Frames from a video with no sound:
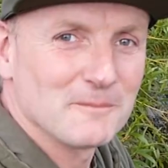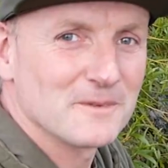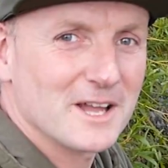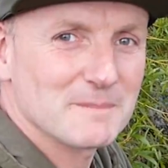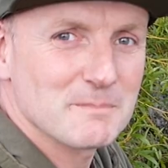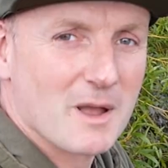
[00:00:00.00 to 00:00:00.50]
I'm
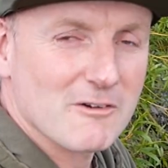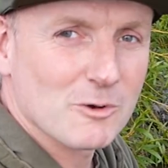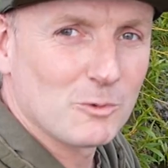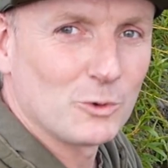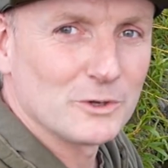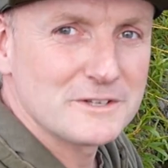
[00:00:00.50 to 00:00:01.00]
at Borough
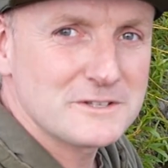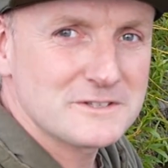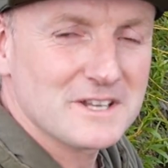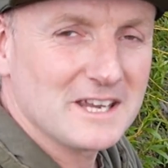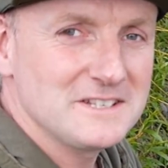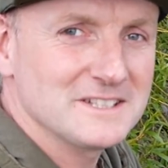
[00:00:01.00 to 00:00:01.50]
Waters
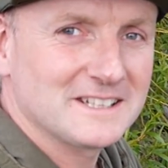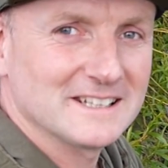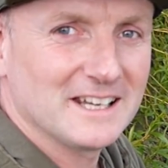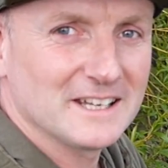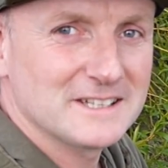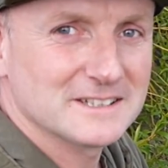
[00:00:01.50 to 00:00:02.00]
Day
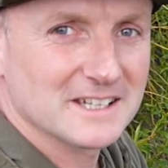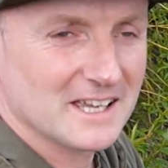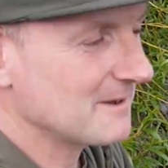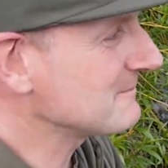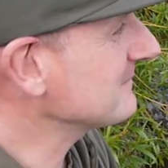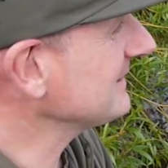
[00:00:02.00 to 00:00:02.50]
Ticket Lake
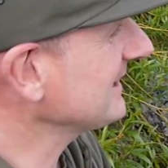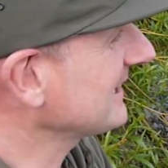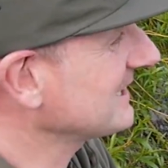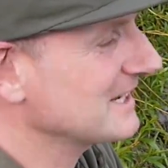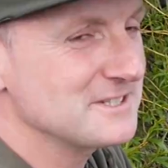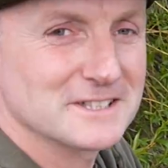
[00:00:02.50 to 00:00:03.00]
in
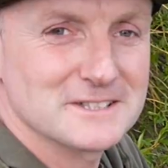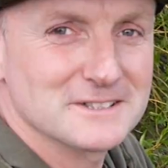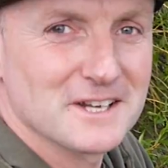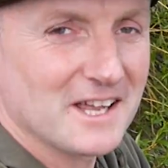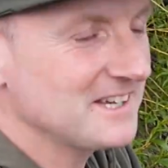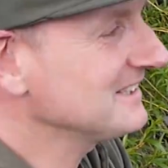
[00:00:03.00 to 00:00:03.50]
Essex
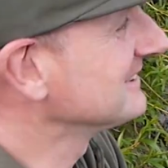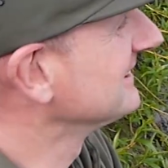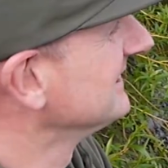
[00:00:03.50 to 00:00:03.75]
today,